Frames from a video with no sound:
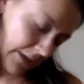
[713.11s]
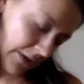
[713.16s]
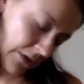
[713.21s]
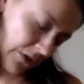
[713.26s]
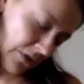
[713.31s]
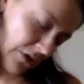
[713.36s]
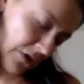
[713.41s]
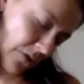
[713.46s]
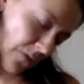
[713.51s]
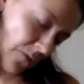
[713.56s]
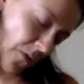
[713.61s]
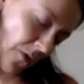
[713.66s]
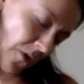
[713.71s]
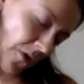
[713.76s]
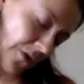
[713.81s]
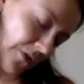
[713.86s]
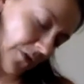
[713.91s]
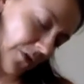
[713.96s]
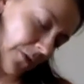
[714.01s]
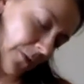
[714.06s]
You don't
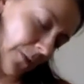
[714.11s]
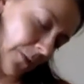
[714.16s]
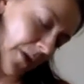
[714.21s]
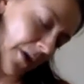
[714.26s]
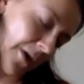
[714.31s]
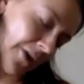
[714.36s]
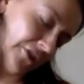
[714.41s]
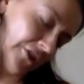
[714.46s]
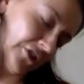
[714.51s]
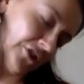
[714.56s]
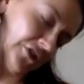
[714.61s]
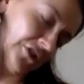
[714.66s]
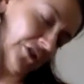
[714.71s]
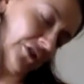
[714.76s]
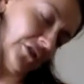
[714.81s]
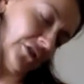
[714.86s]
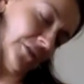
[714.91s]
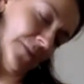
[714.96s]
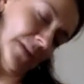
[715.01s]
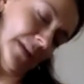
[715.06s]
want your posture
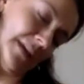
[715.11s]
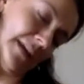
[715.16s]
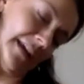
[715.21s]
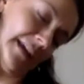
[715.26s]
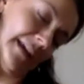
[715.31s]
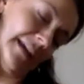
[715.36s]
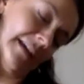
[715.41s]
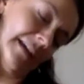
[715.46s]
to be